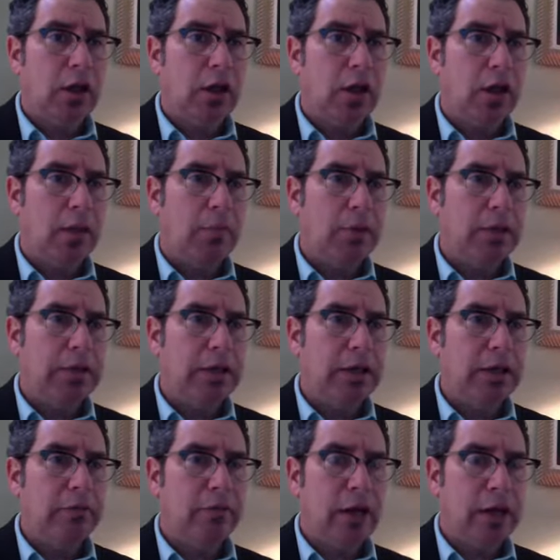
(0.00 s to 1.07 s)
but
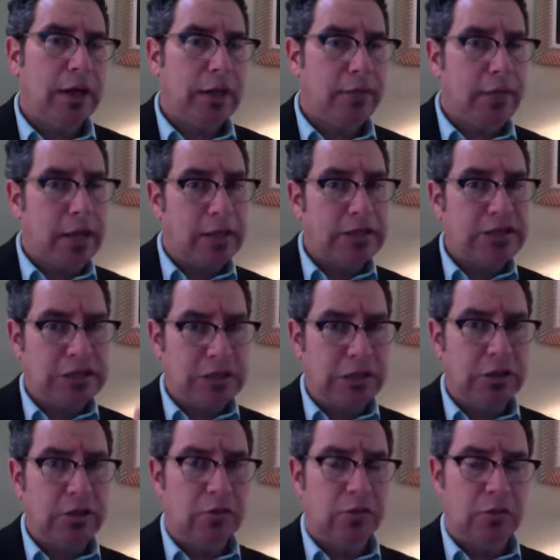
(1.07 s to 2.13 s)
yet have not had that
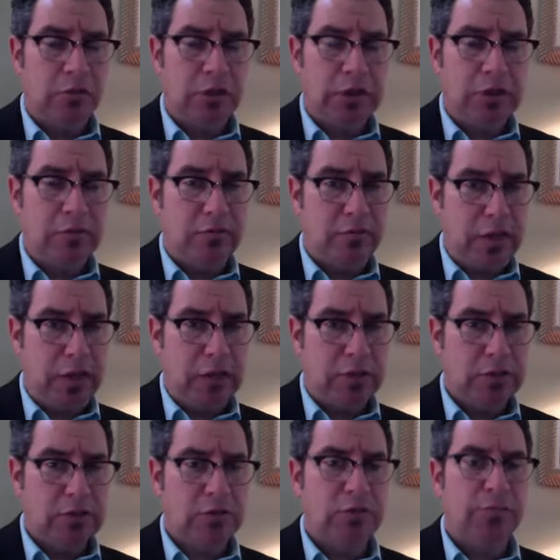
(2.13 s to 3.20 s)
singular
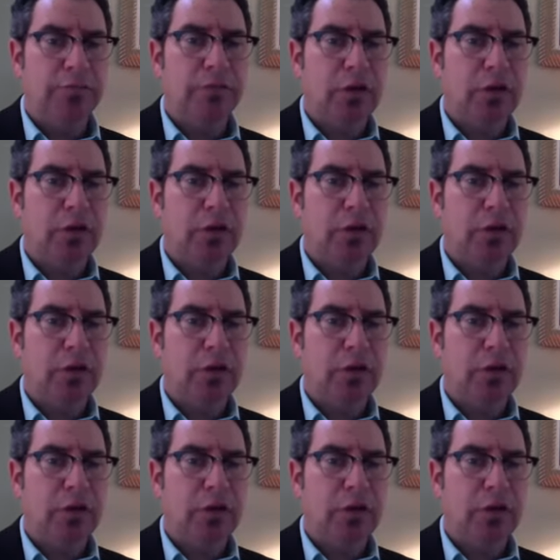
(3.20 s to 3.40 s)
event.